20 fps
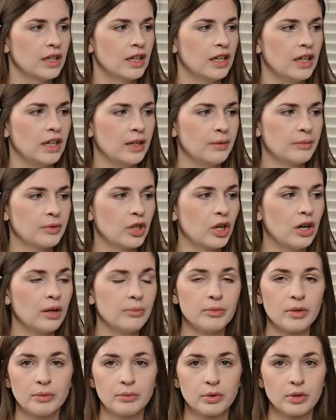um,
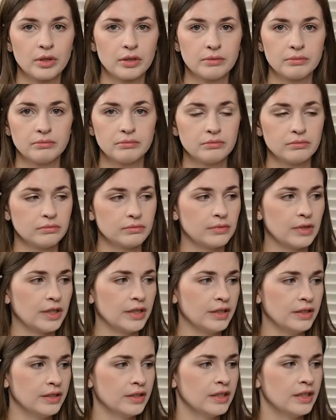Kanban board,
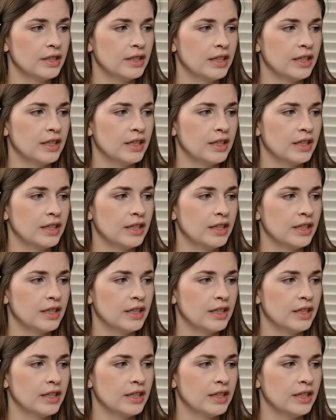right?